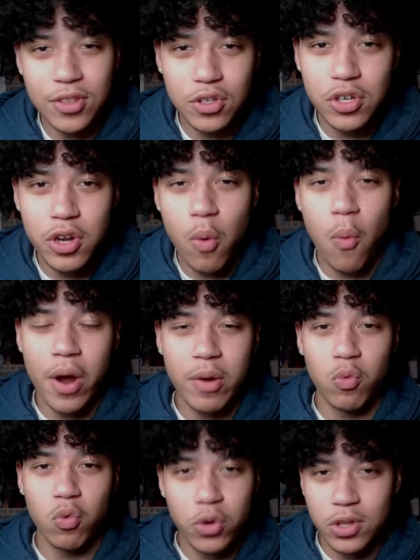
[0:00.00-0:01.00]
There's no one
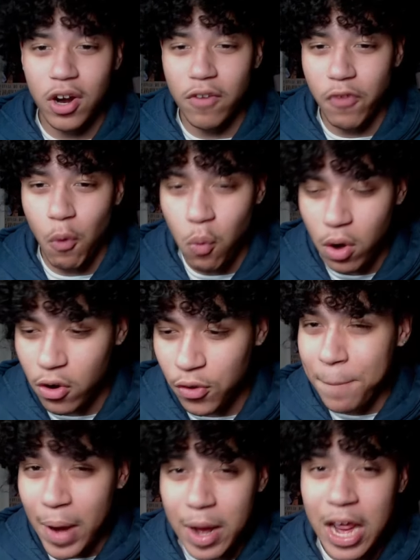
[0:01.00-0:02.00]
ruler of the
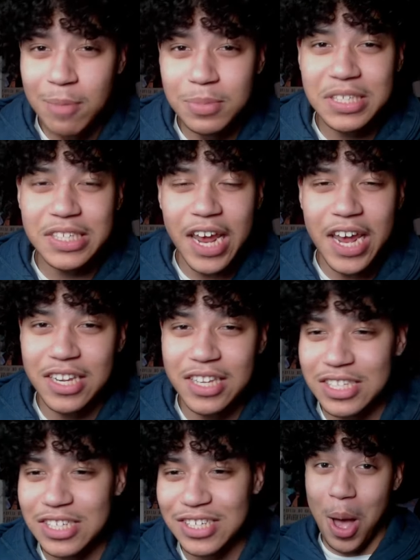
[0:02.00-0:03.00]
world. But him saying
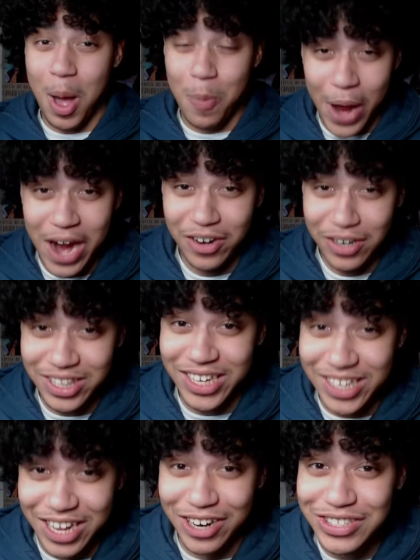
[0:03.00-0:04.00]
this, apparently
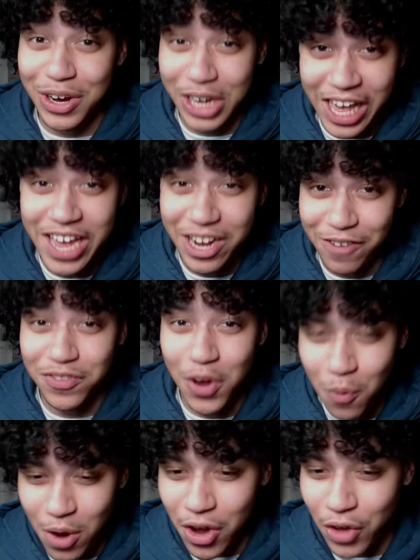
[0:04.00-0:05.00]
there's a king of the
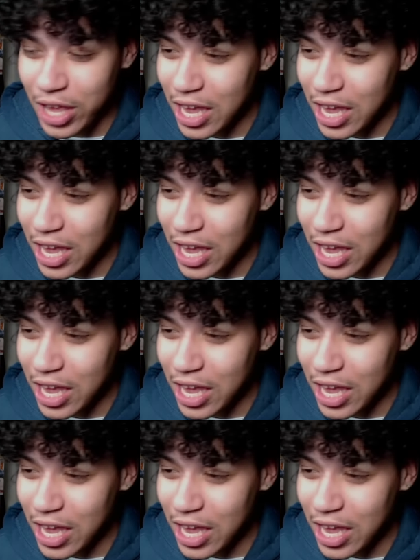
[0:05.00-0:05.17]
world.